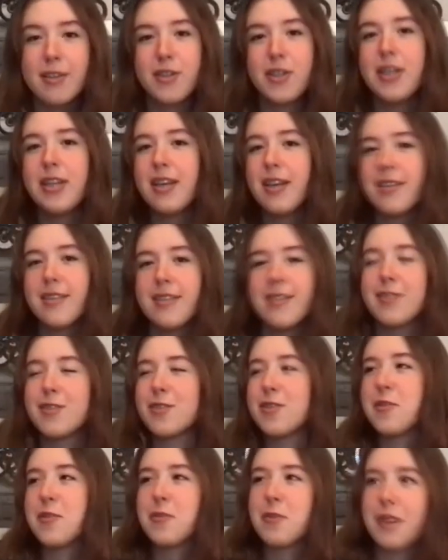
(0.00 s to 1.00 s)
She doesn't
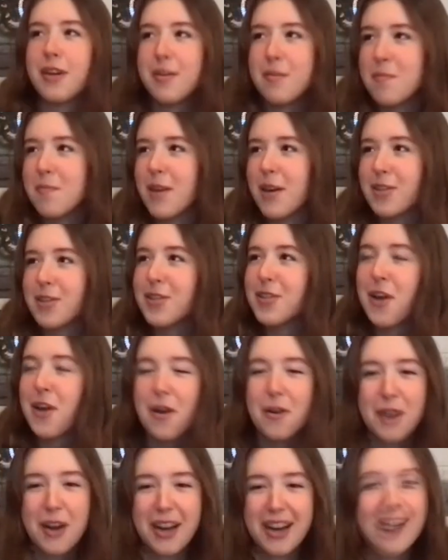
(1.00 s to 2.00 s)
do much
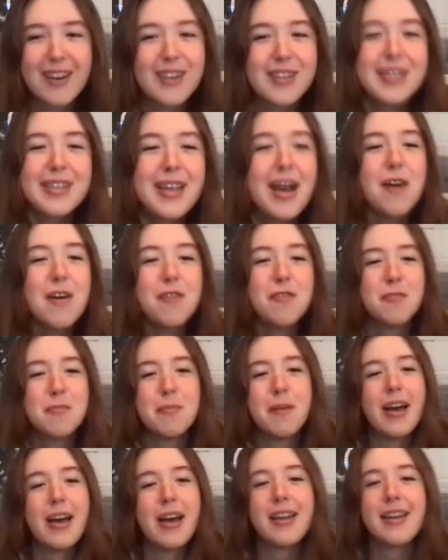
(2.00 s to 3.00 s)
songwriting
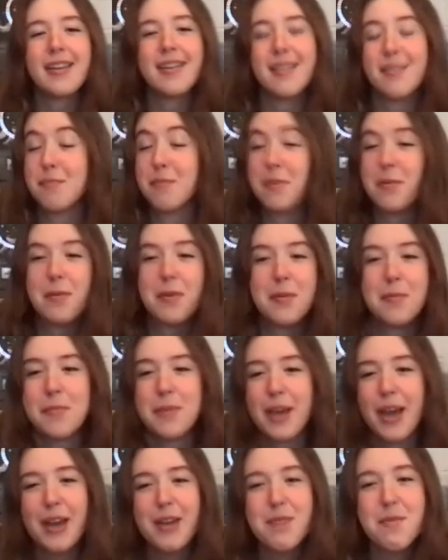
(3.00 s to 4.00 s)
herself, but we wouldn't
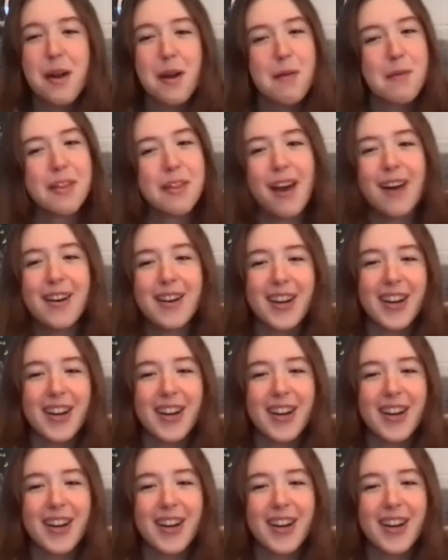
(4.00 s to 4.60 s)
be anywhere without